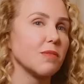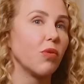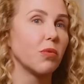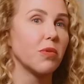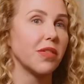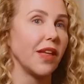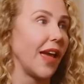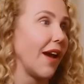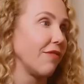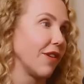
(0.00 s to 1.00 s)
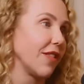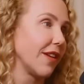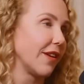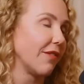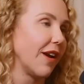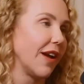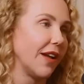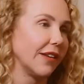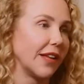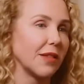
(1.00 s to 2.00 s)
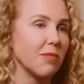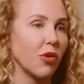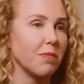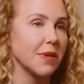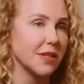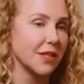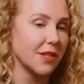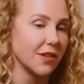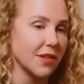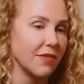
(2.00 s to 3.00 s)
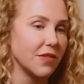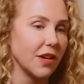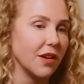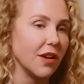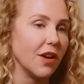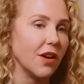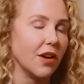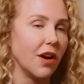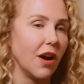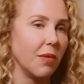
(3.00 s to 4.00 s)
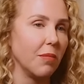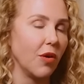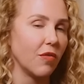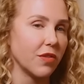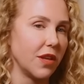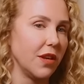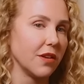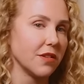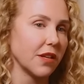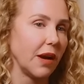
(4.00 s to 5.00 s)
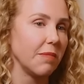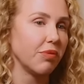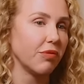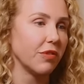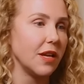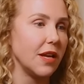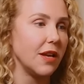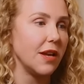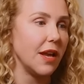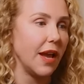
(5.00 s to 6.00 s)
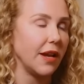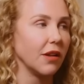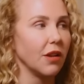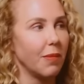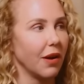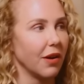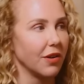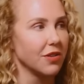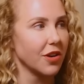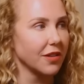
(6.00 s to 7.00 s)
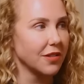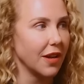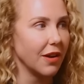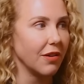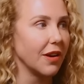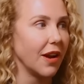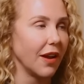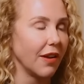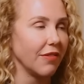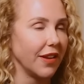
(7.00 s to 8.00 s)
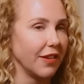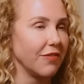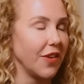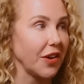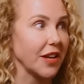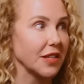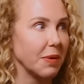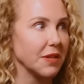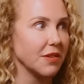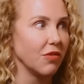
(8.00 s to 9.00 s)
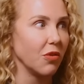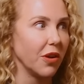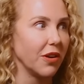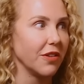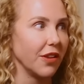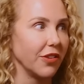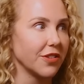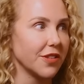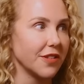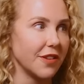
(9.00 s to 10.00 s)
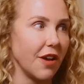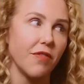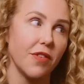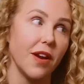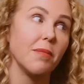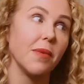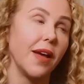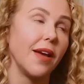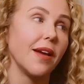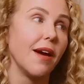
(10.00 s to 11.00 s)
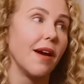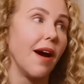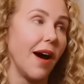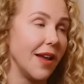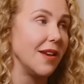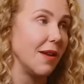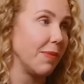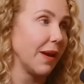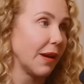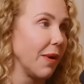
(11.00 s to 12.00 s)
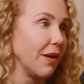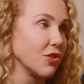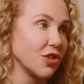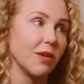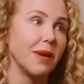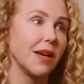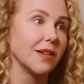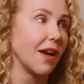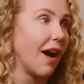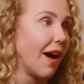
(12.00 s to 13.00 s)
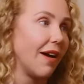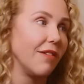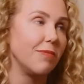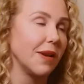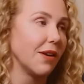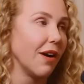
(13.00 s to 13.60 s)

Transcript: the board with like everything, yeah. right? And like the more yeah. business deals I've done um, over the years, like I'm pretty anal about contracts now, mm-hmm. and I have like a very expensive Good. lawyer that looks at stuff, and I'm like. I nitpick about shit because I've been